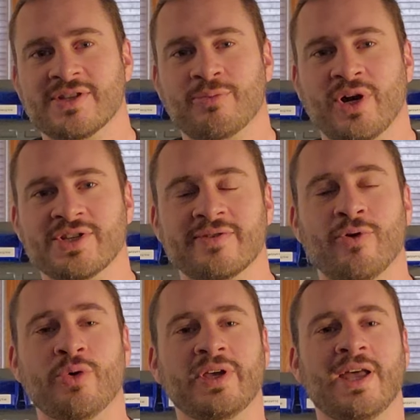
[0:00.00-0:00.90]
the price of
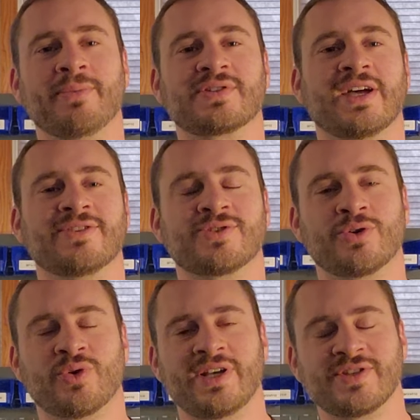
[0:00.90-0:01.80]
OEM has gotten so
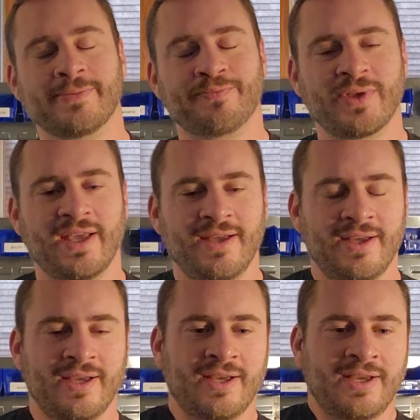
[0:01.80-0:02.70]
crazy.
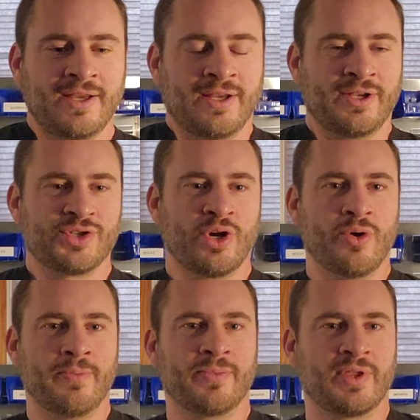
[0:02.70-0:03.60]

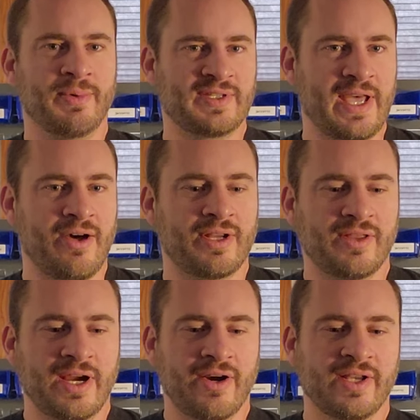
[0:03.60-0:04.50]
So the mentality
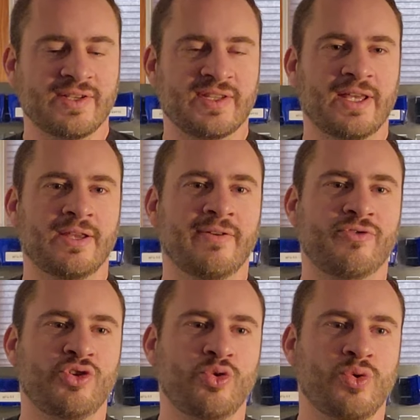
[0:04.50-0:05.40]
there is that if
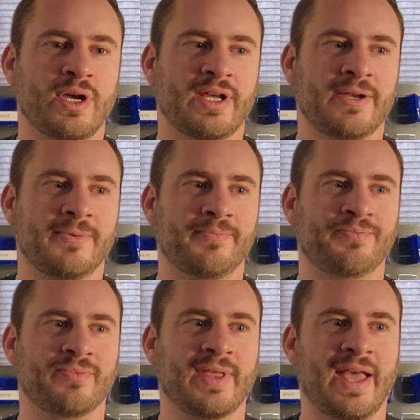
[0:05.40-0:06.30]
you
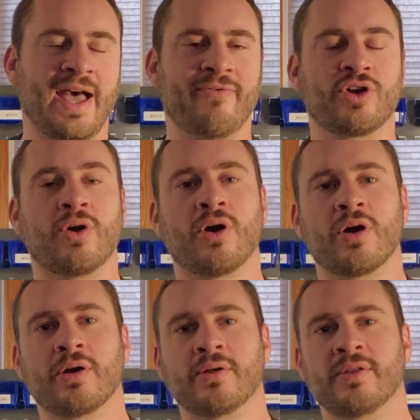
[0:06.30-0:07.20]
have a
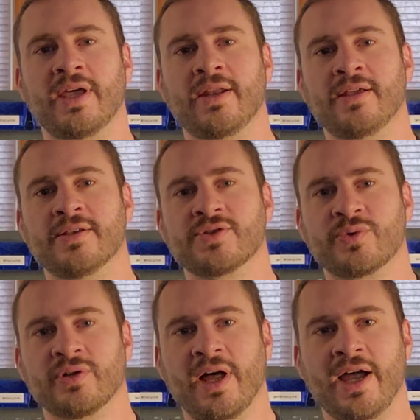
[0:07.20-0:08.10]
car that is
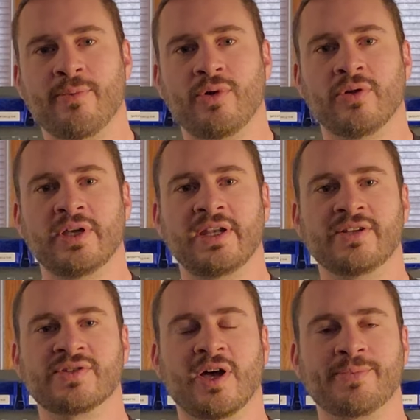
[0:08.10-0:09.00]
reliable, it
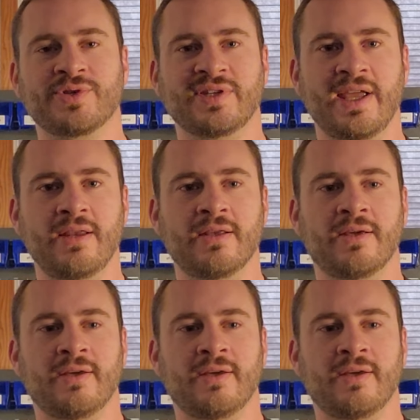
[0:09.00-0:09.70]
is up to date,